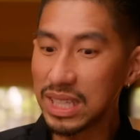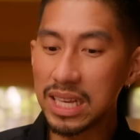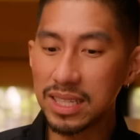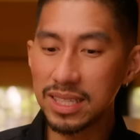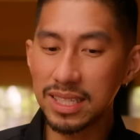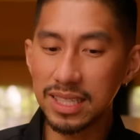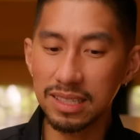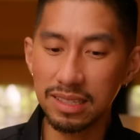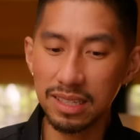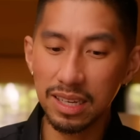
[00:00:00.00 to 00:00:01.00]

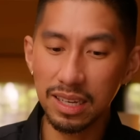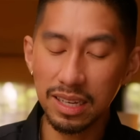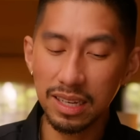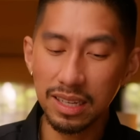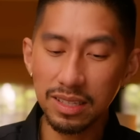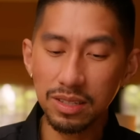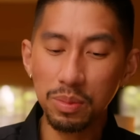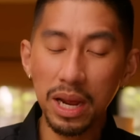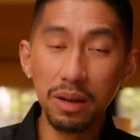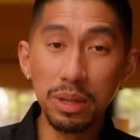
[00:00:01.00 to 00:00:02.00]
things
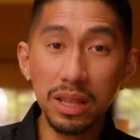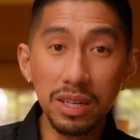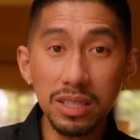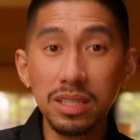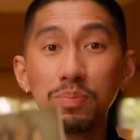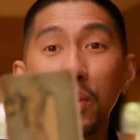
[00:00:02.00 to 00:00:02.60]
so, but, but there's this